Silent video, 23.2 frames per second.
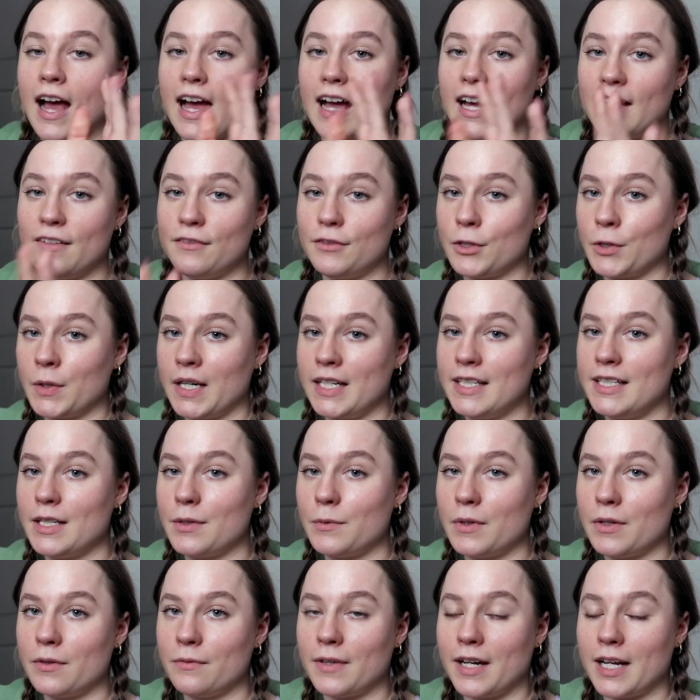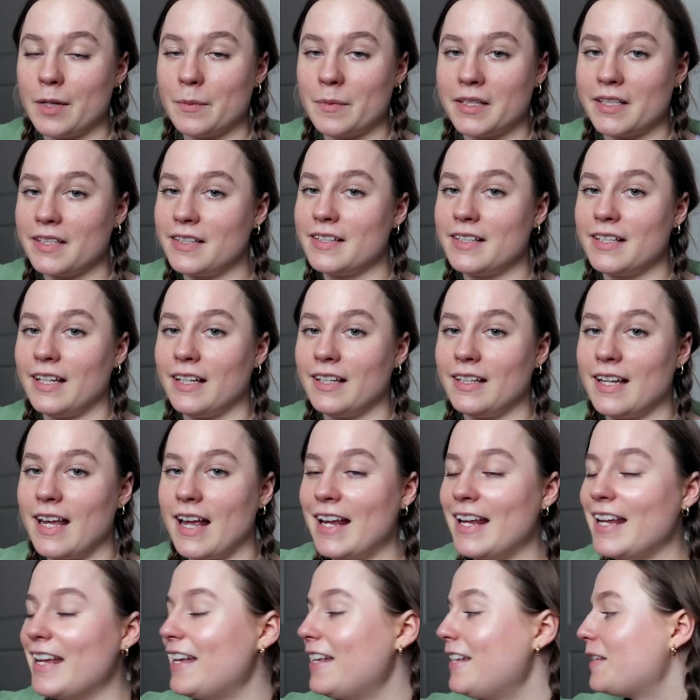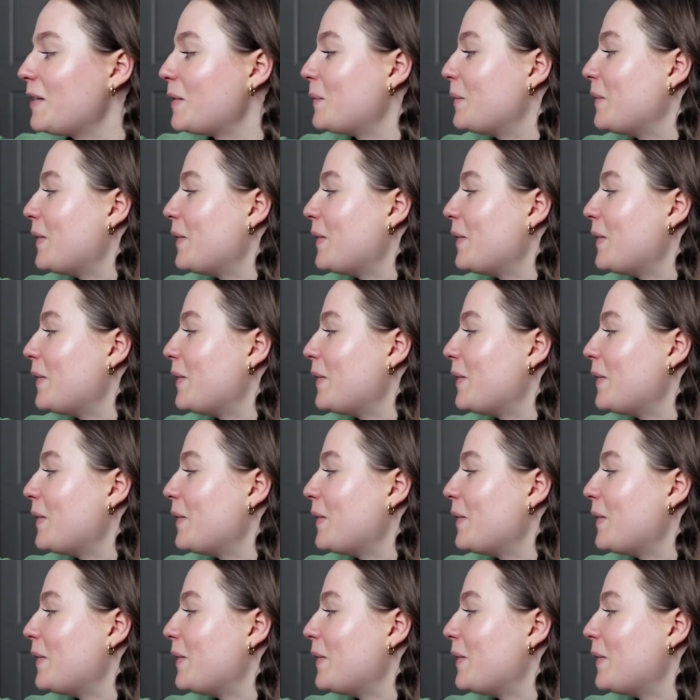I have no idea what vitamin C day is,